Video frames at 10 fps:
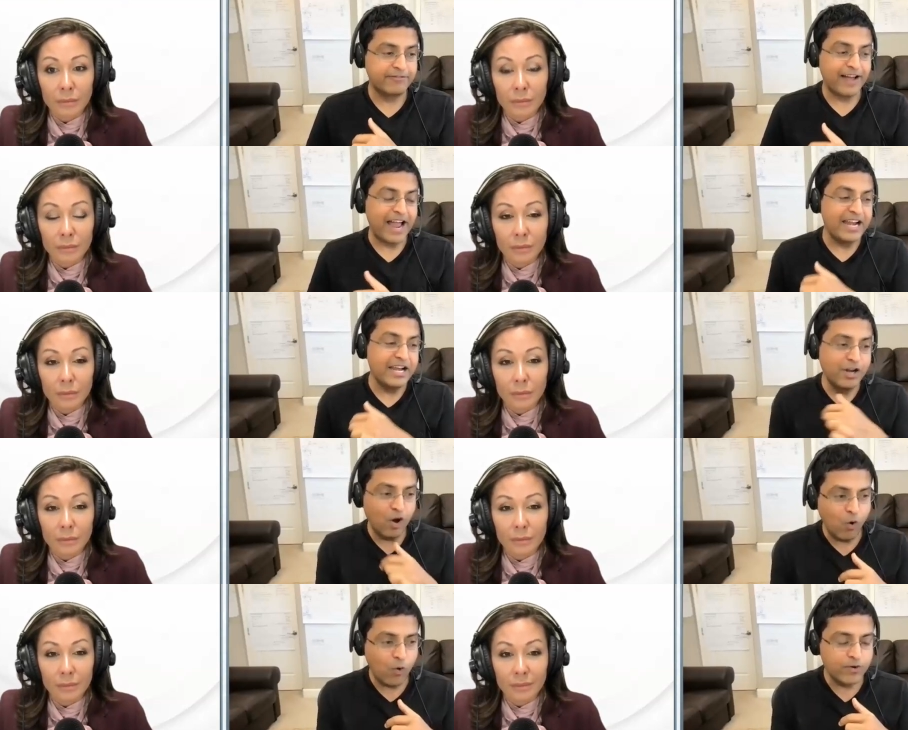Speaker 1: if i had
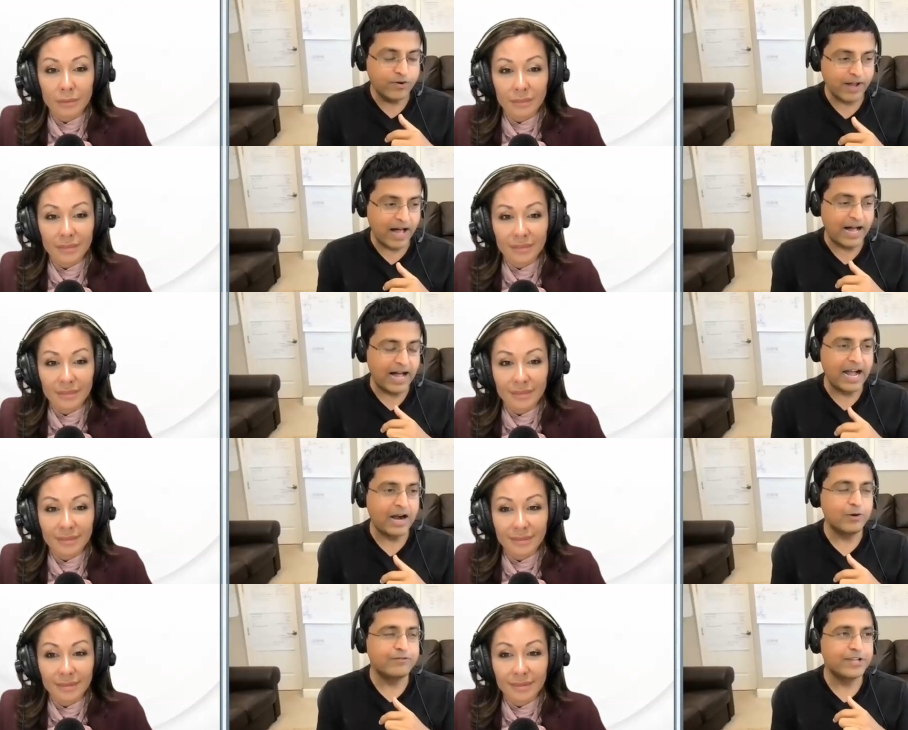known
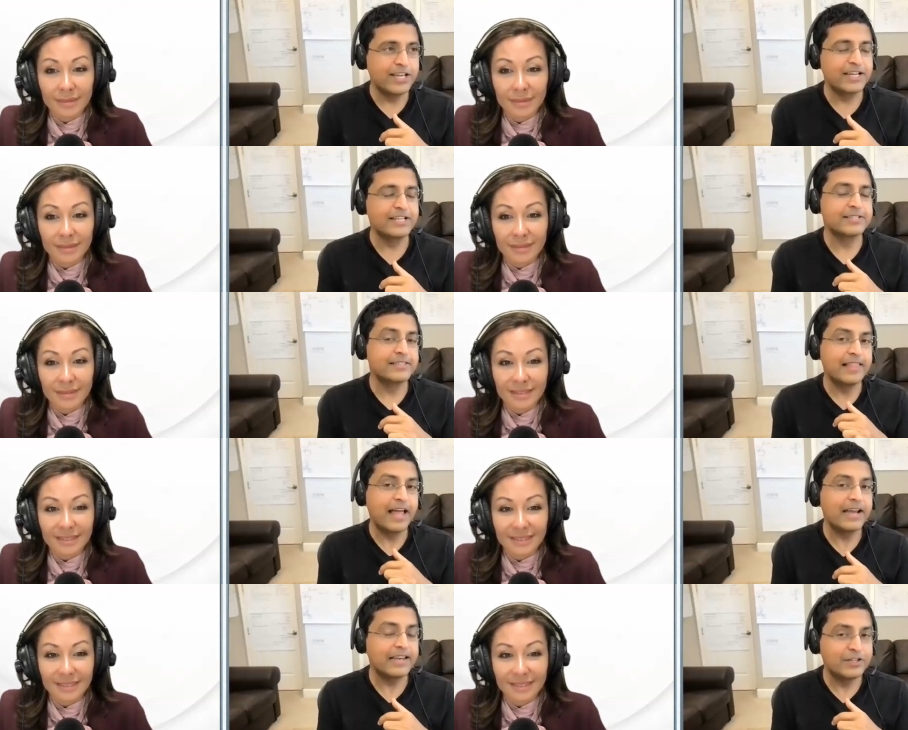I would have taken a
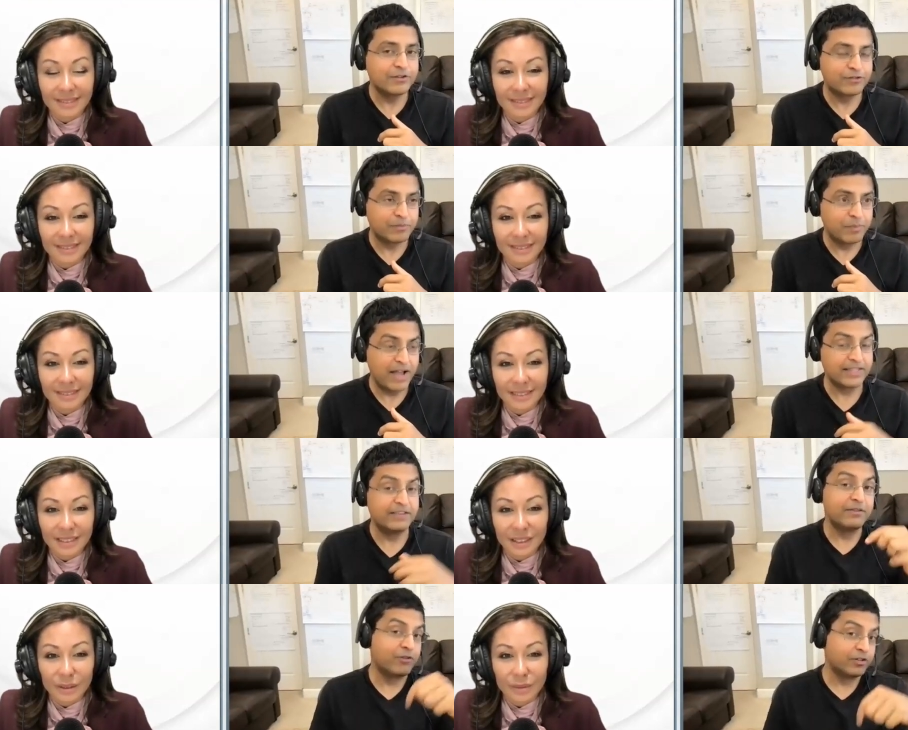slightly different path,
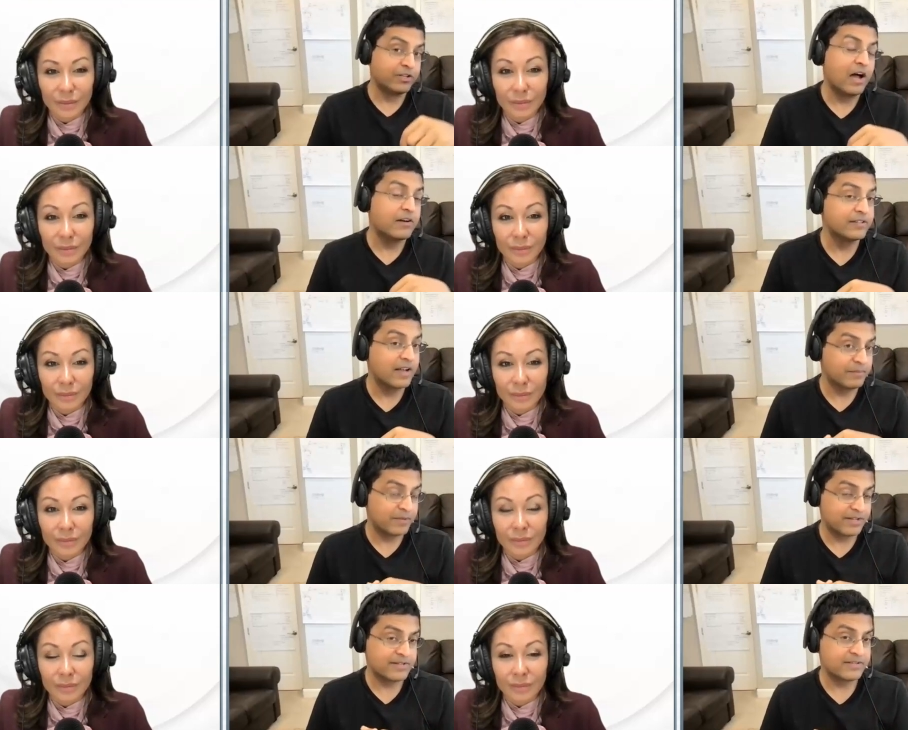even for the current
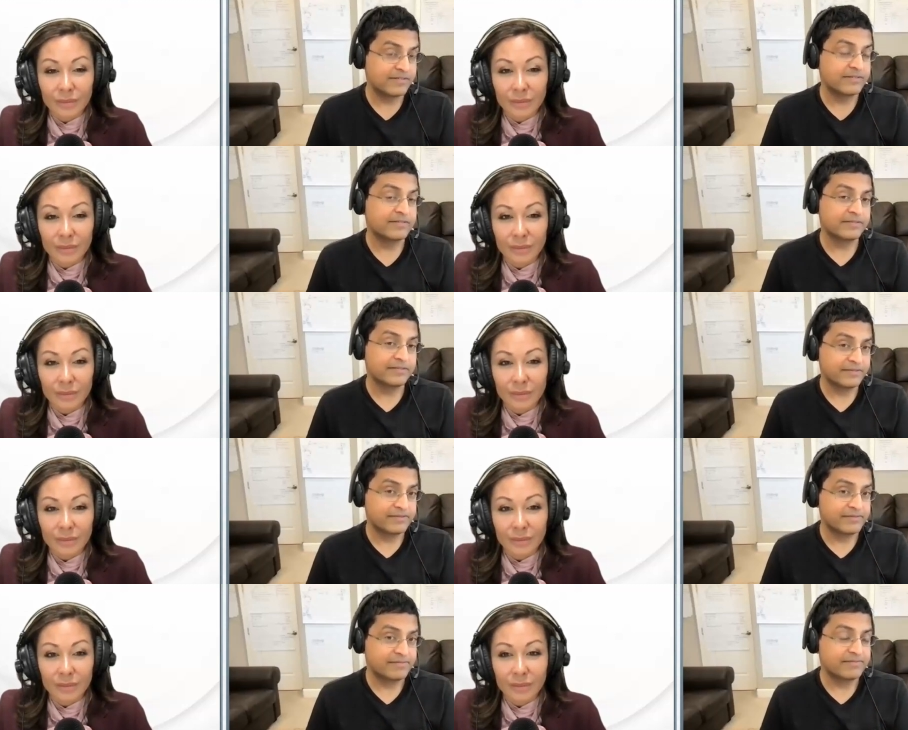company.
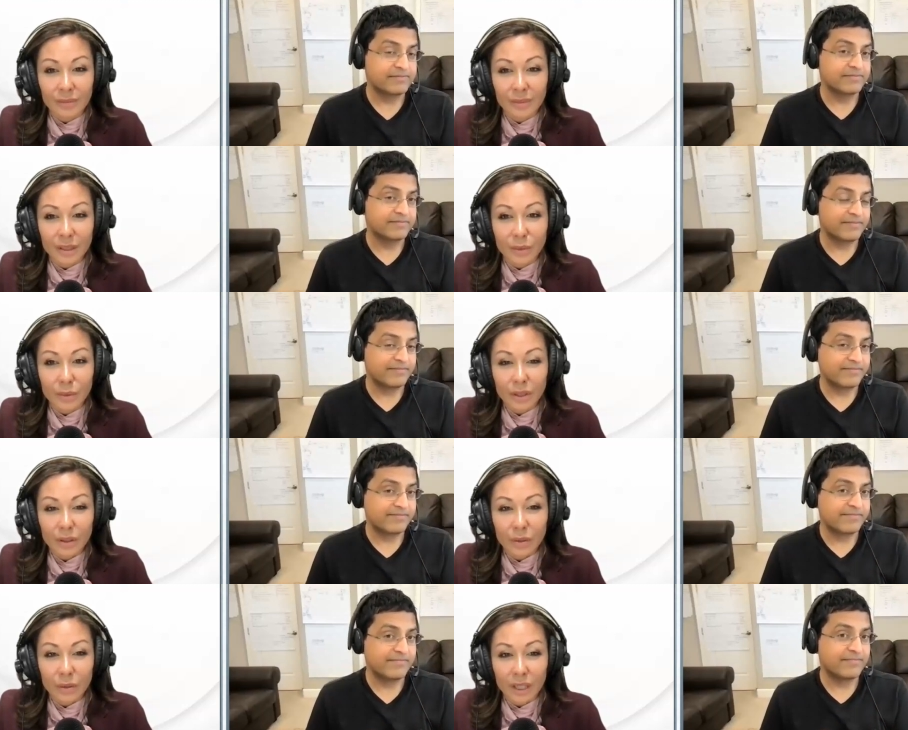
Speaker 2: Mm. What a
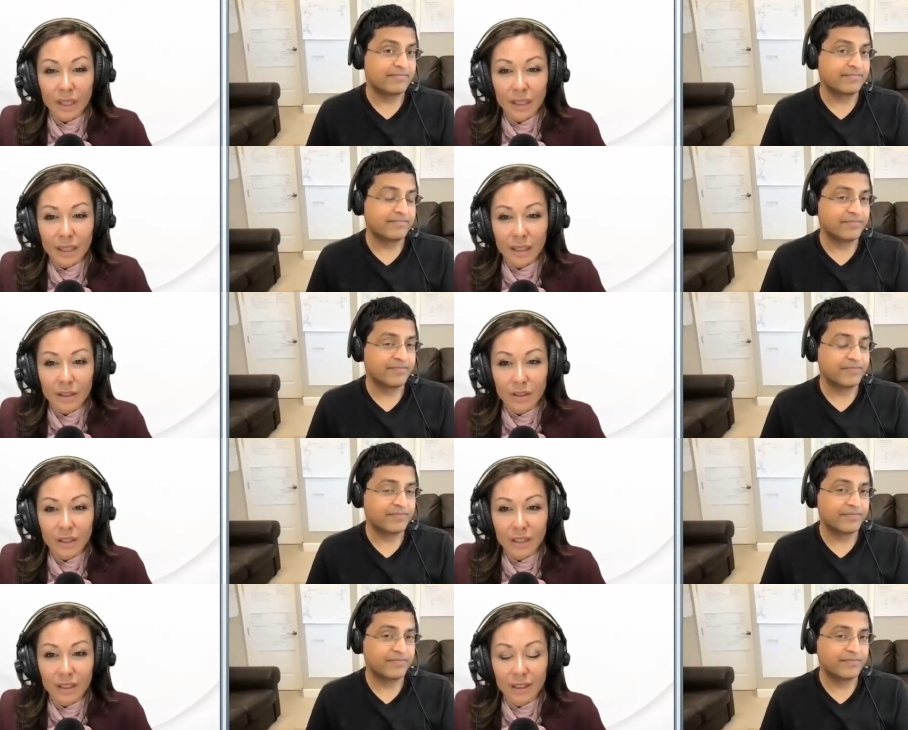great
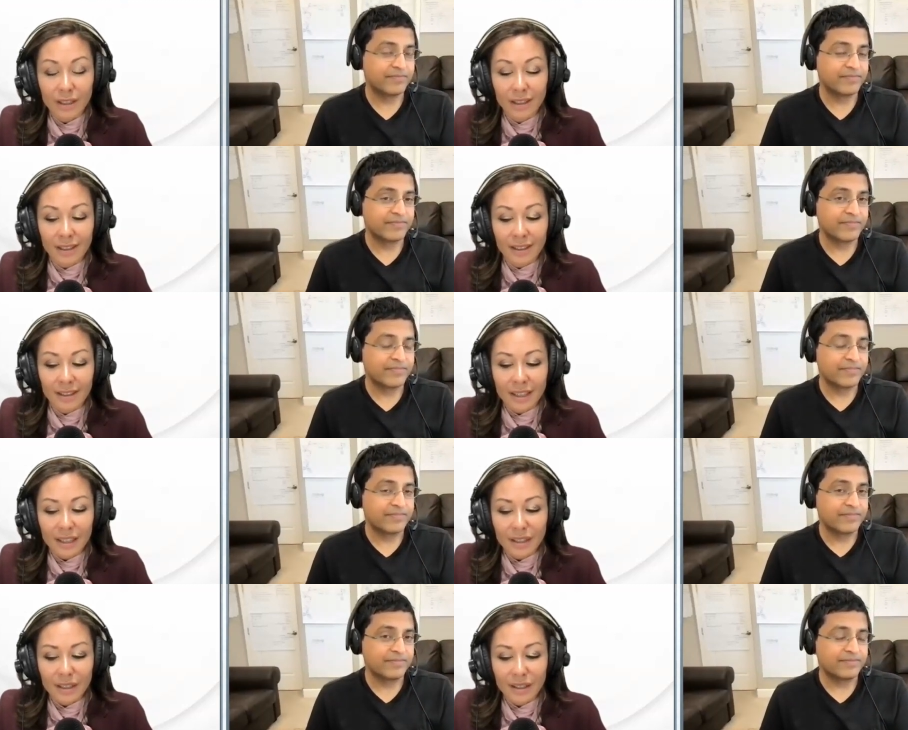analogy.
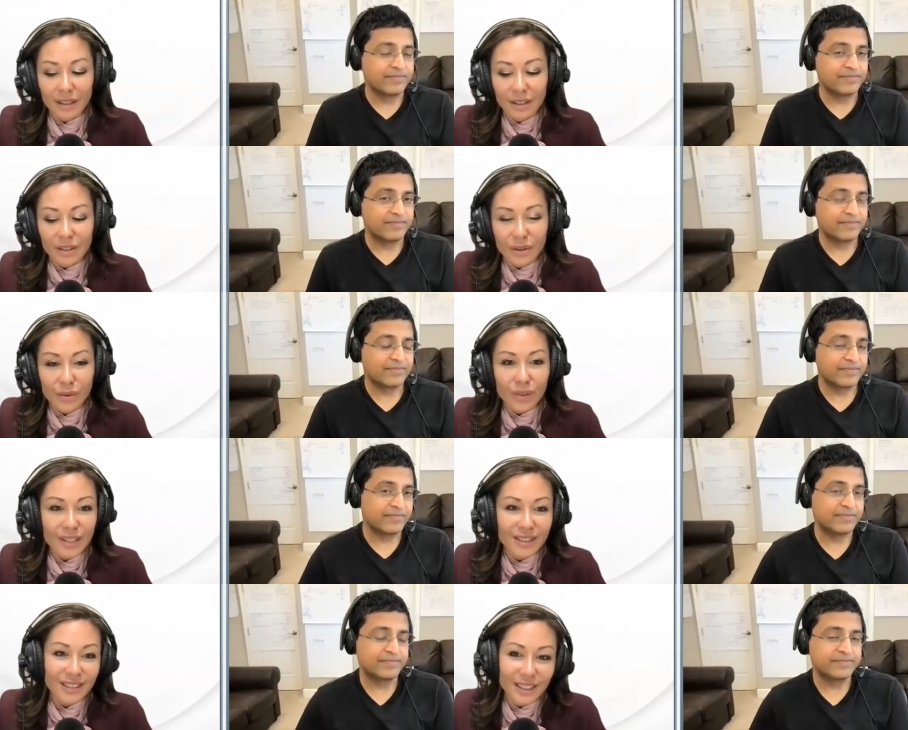That it so
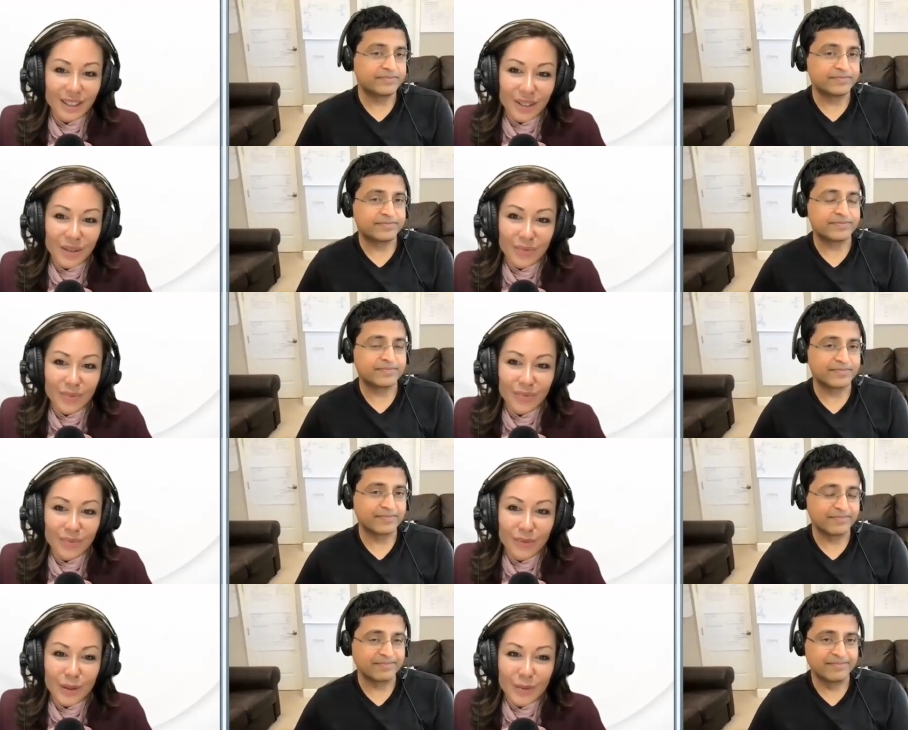resonated
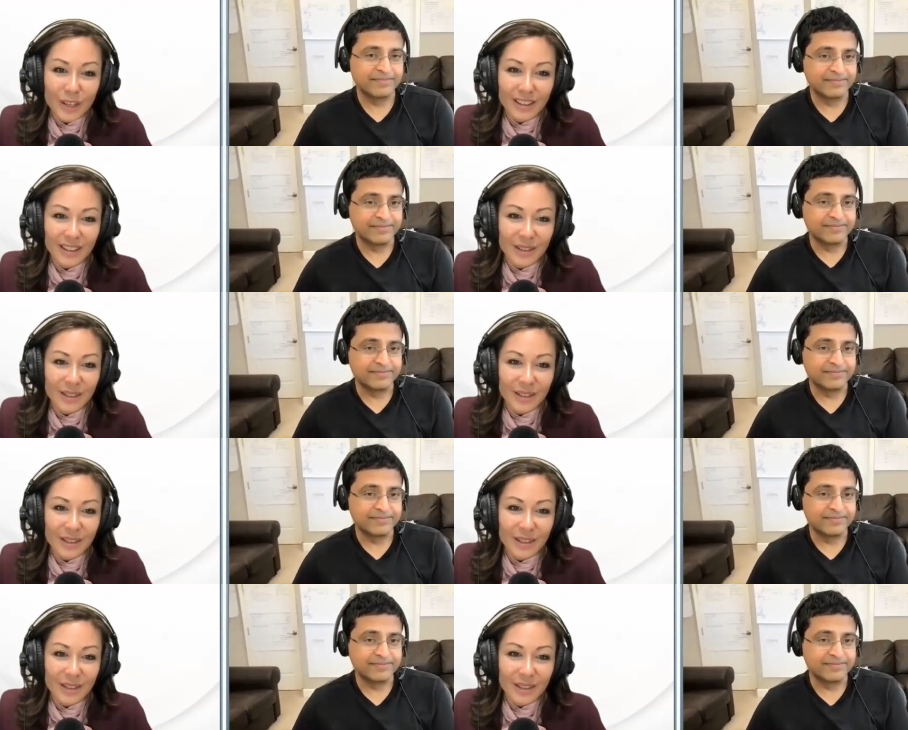with me. And